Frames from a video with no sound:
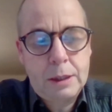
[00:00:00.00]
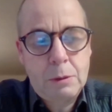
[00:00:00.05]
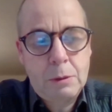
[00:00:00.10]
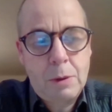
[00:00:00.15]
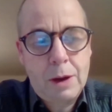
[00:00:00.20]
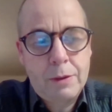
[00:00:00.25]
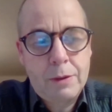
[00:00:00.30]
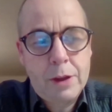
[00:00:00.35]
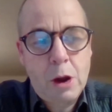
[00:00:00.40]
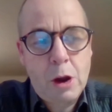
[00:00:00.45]

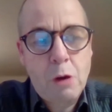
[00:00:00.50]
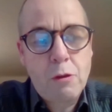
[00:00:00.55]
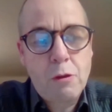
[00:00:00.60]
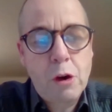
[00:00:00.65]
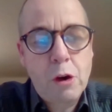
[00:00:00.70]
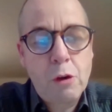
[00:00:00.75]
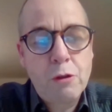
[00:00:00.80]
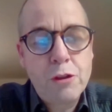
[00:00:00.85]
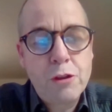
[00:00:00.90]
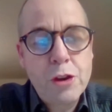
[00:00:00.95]
well, the
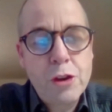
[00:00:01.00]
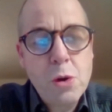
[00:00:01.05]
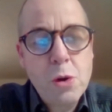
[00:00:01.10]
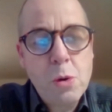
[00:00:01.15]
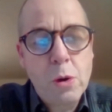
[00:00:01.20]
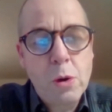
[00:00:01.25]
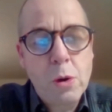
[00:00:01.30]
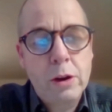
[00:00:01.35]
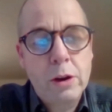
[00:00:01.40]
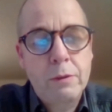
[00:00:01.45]

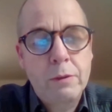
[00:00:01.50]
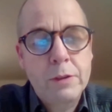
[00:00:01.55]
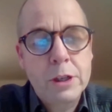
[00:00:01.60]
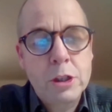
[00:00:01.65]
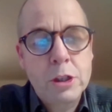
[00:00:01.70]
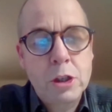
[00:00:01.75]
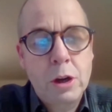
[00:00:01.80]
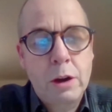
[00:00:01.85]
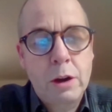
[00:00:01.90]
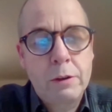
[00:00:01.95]
overview and
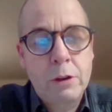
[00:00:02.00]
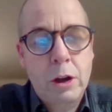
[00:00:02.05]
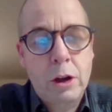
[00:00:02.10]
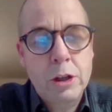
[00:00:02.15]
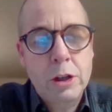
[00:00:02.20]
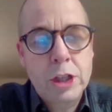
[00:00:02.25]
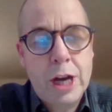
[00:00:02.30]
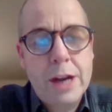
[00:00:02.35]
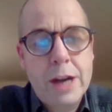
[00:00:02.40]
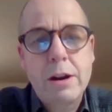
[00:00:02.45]

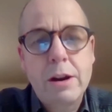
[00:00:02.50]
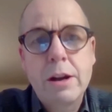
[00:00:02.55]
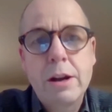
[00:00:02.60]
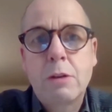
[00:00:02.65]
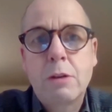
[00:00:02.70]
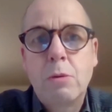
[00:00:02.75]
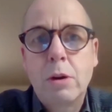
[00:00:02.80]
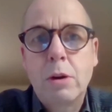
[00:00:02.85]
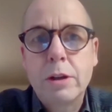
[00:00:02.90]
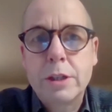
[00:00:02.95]
on gender
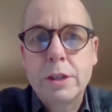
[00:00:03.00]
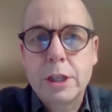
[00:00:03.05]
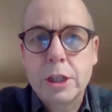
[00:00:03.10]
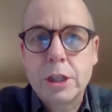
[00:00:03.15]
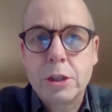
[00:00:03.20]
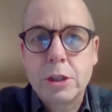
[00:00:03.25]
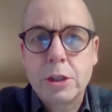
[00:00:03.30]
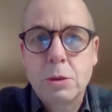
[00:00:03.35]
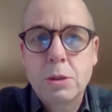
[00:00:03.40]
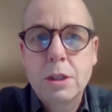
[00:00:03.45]
inequality
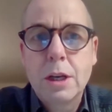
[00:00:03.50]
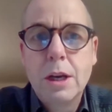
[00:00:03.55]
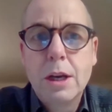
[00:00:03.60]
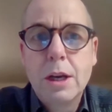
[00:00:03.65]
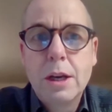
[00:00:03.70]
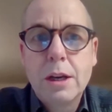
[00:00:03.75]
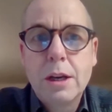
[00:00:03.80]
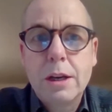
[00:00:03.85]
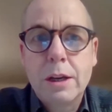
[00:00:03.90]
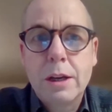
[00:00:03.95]
issues
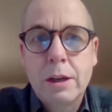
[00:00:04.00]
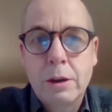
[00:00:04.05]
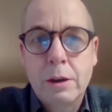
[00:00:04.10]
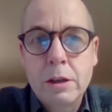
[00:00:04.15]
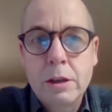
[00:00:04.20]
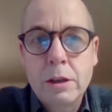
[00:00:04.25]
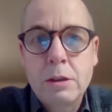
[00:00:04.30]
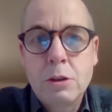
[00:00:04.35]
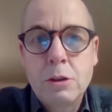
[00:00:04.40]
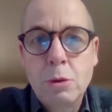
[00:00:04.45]

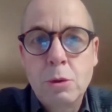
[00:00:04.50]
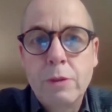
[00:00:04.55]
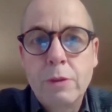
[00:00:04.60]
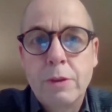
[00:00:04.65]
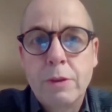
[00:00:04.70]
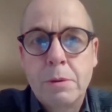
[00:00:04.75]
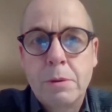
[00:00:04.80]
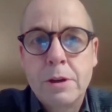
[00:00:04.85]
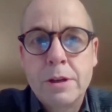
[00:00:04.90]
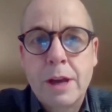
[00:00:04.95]
during
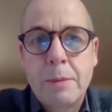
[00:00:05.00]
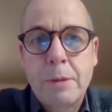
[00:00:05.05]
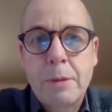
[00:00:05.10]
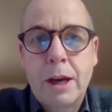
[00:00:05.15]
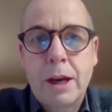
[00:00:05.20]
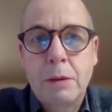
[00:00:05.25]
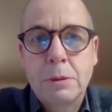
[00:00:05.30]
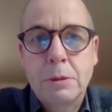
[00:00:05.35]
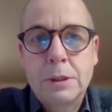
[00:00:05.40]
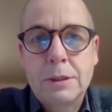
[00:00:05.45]
the
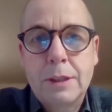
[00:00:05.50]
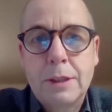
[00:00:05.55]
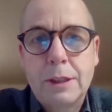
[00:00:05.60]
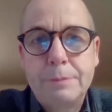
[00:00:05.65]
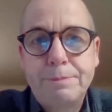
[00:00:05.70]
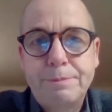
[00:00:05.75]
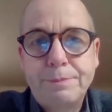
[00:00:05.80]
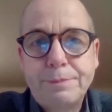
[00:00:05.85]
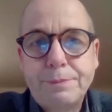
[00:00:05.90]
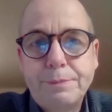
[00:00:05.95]
pandemic, I
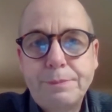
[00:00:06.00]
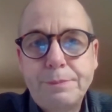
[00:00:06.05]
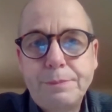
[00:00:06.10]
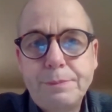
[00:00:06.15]
would say.